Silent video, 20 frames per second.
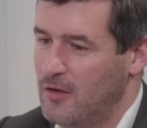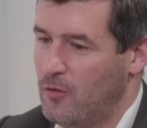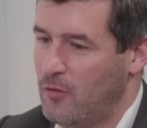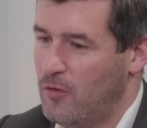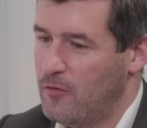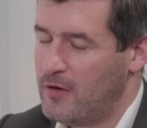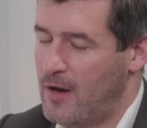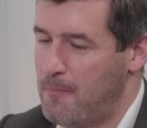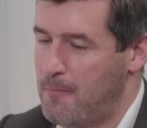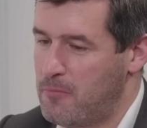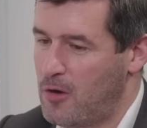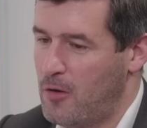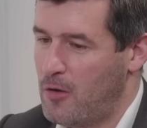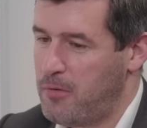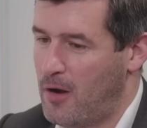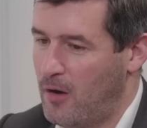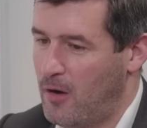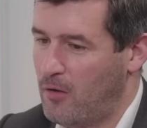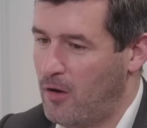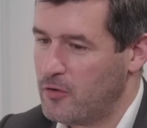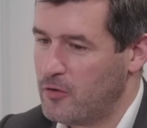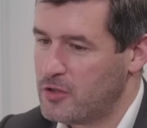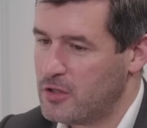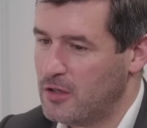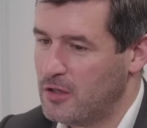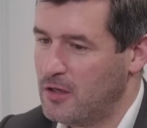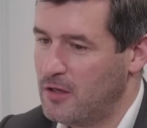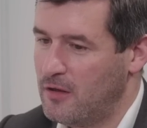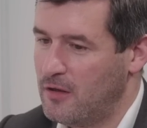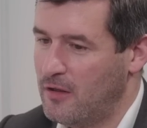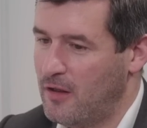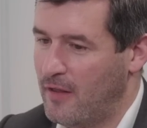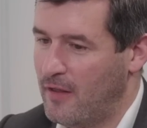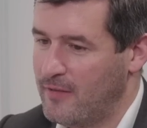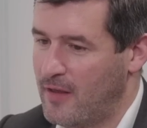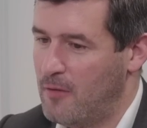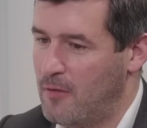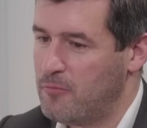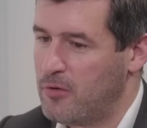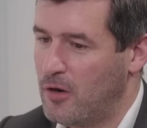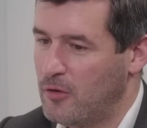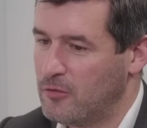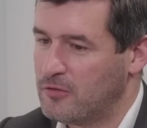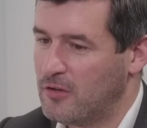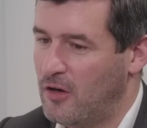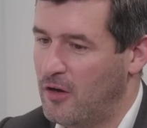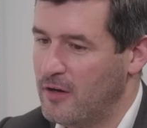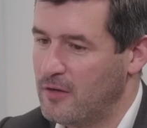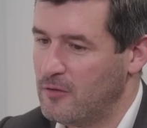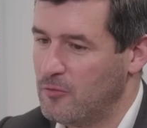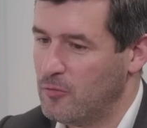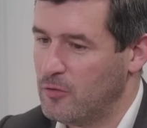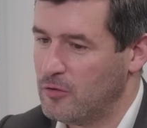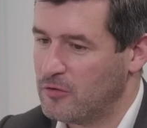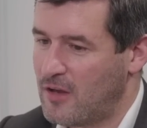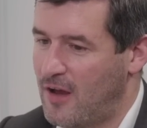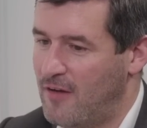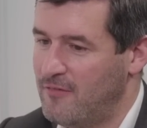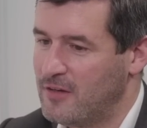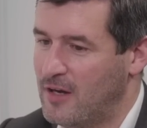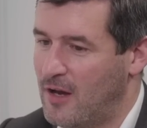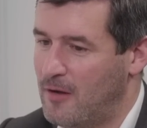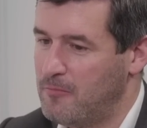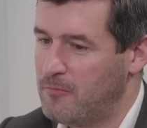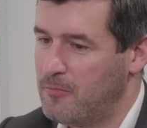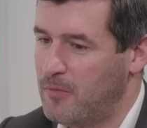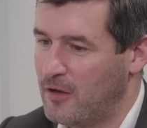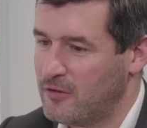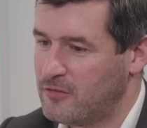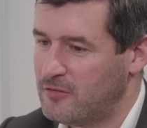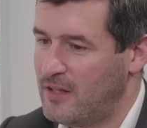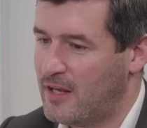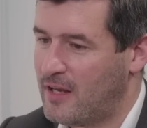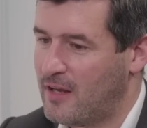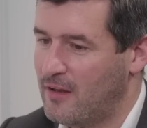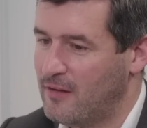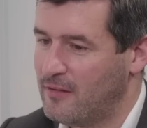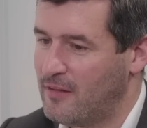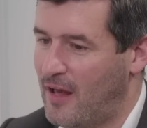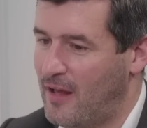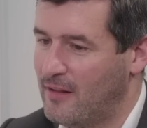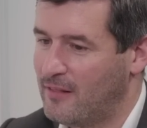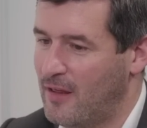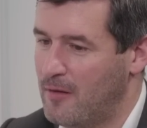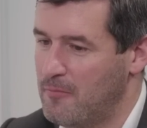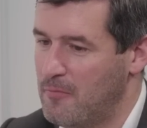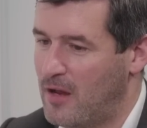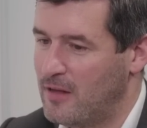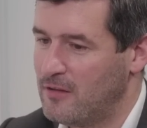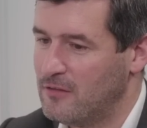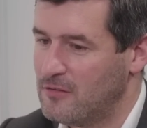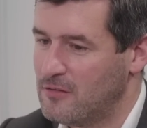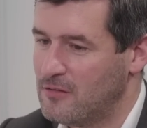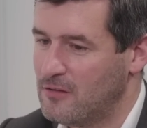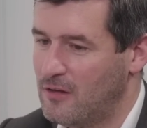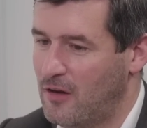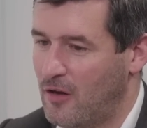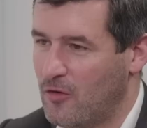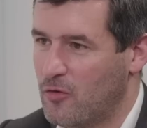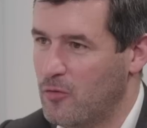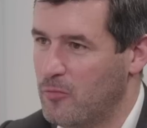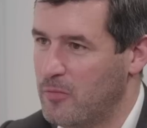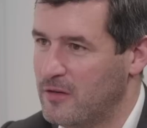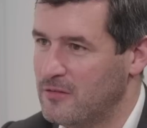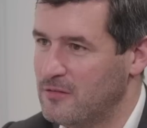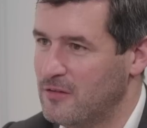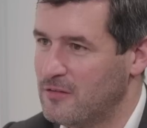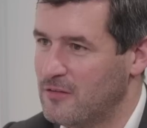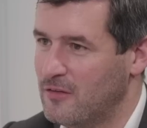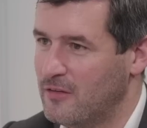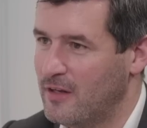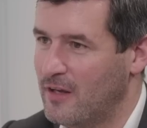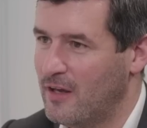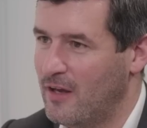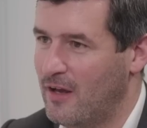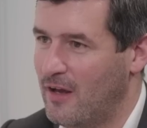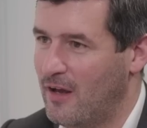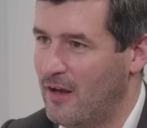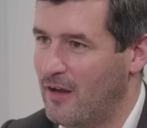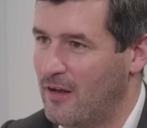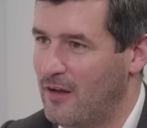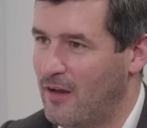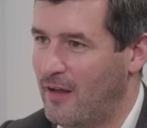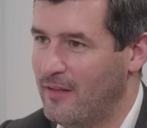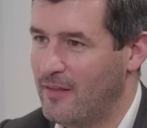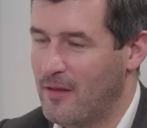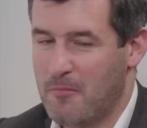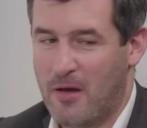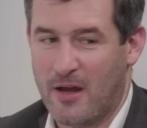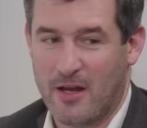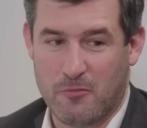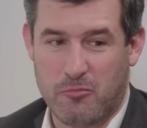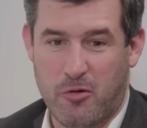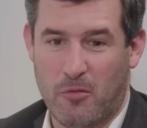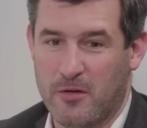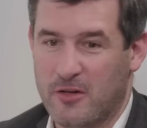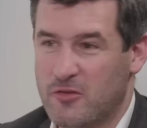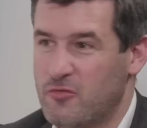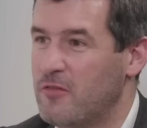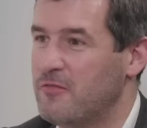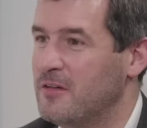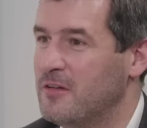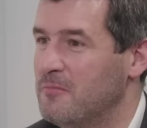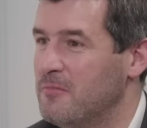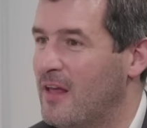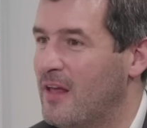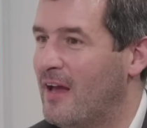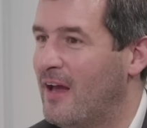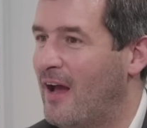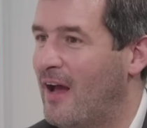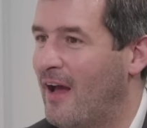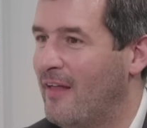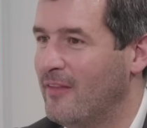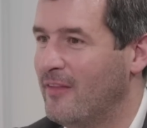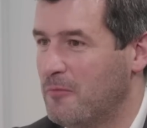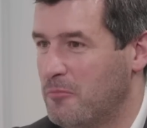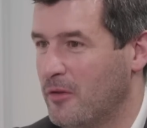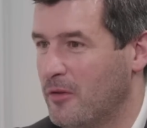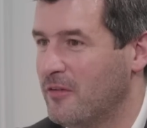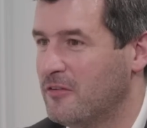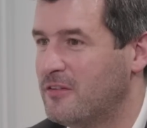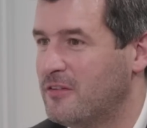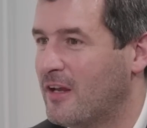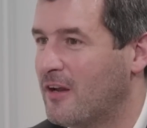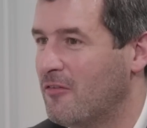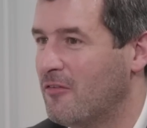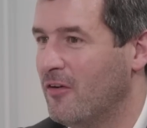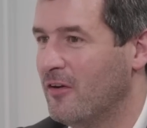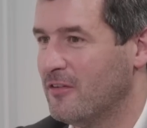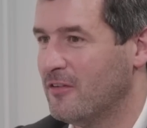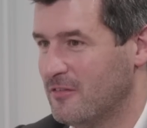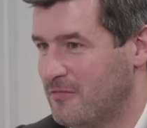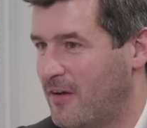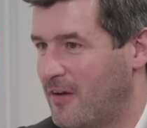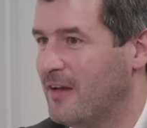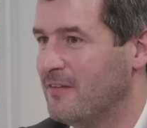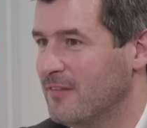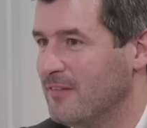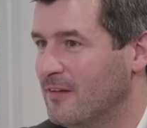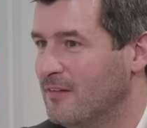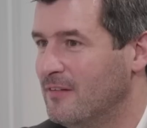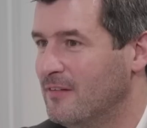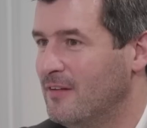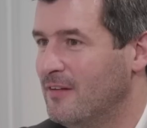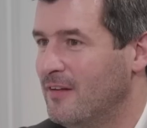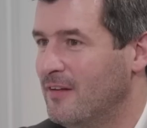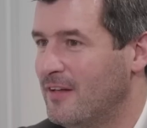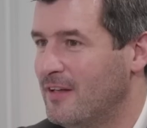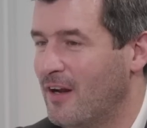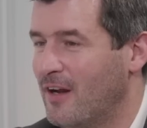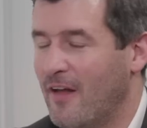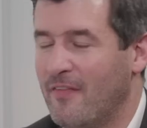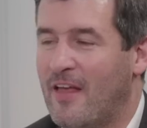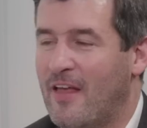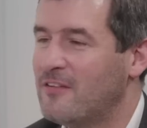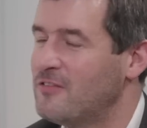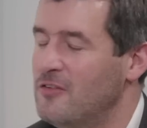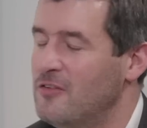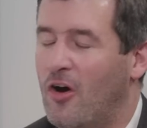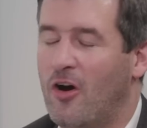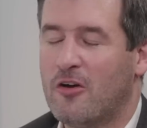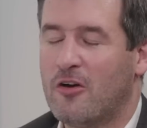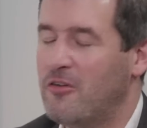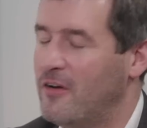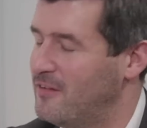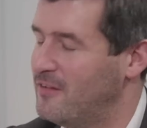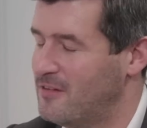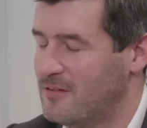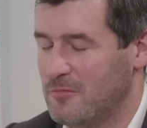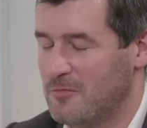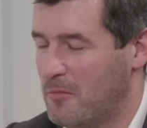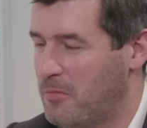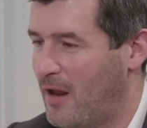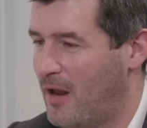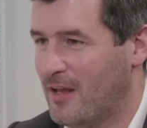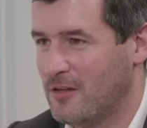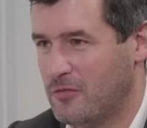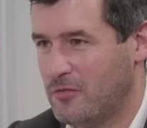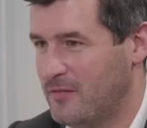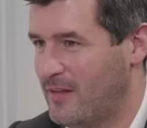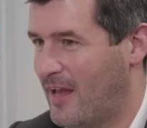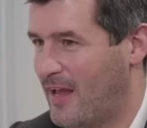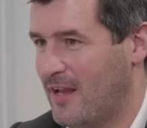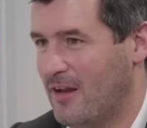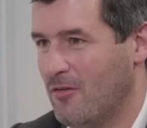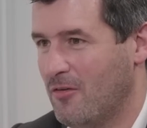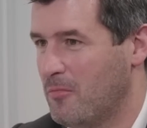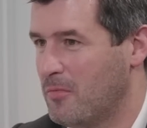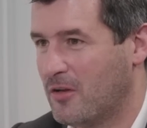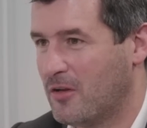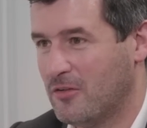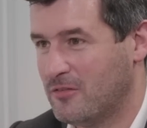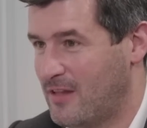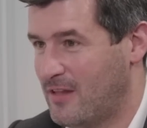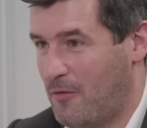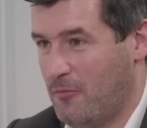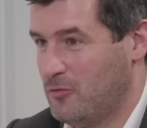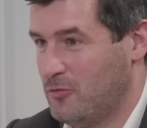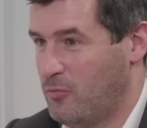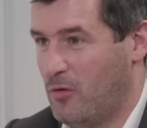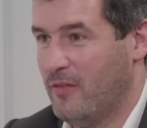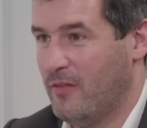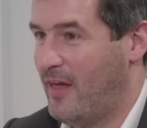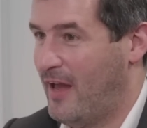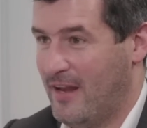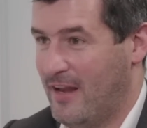with an Umbro polo shirt, and the Umbro sign was covered up by a sticker that had their mate's local business on it, and their mate had probably driven them there, and they put the sticker on as a favour. You know, and that's not a criticism of players from that era, because that was what that